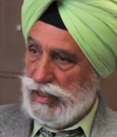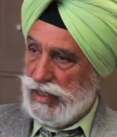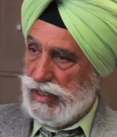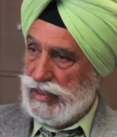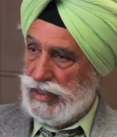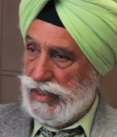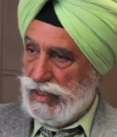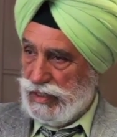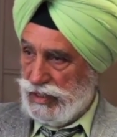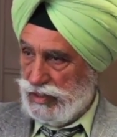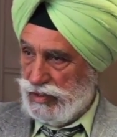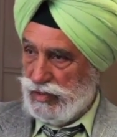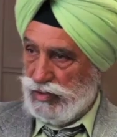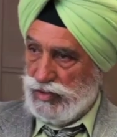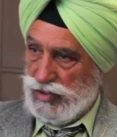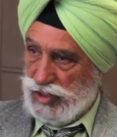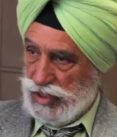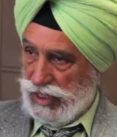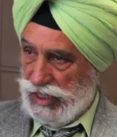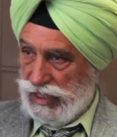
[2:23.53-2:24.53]
and that it's
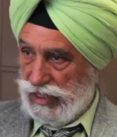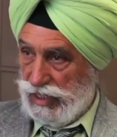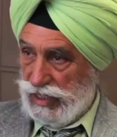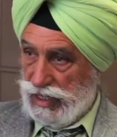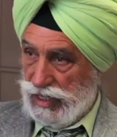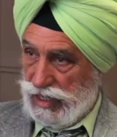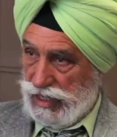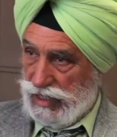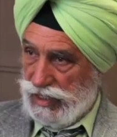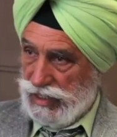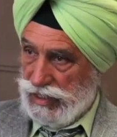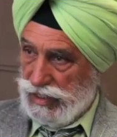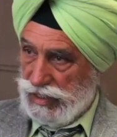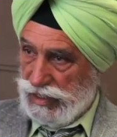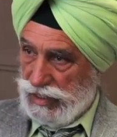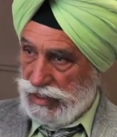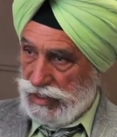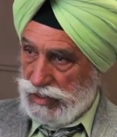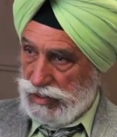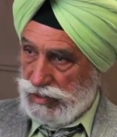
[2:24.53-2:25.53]
going to stay in India.
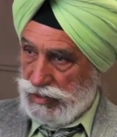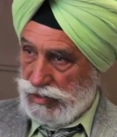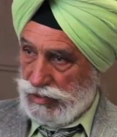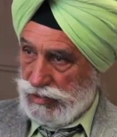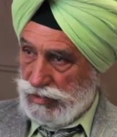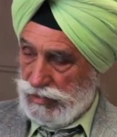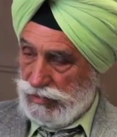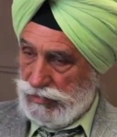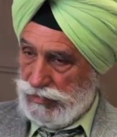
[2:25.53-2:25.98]
So